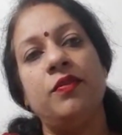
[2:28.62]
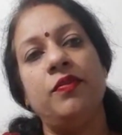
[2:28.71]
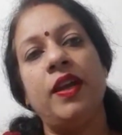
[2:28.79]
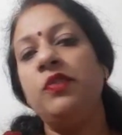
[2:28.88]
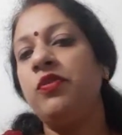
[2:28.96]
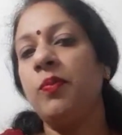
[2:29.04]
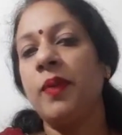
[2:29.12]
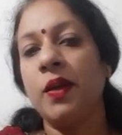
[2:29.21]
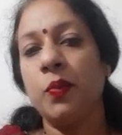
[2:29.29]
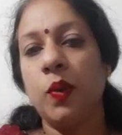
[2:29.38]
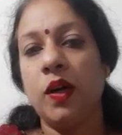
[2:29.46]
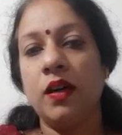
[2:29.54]
went for my
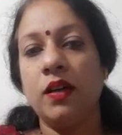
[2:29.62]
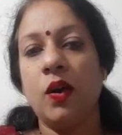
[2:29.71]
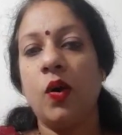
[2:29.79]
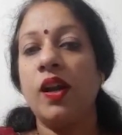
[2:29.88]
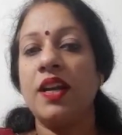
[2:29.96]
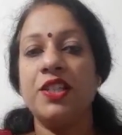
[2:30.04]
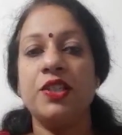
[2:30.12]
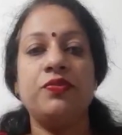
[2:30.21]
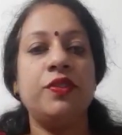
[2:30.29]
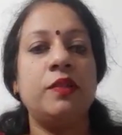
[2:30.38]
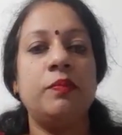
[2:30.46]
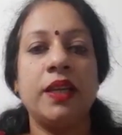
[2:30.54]
work or I
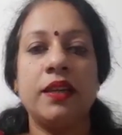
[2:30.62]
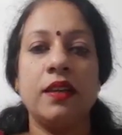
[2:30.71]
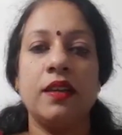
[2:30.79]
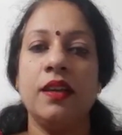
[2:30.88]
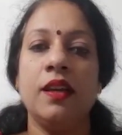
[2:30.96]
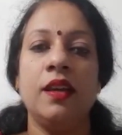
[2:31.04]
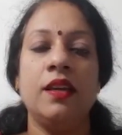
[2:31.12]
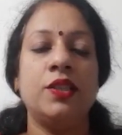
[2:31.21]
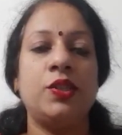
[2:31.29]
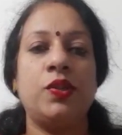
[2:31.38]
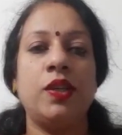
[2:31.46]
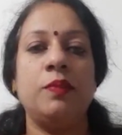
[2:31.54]
shifted my
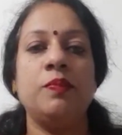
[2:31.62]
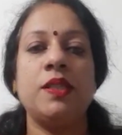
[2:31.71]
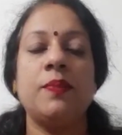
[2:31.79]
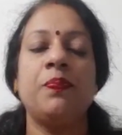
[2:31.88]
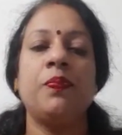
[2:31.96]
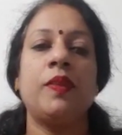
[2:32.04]
streams,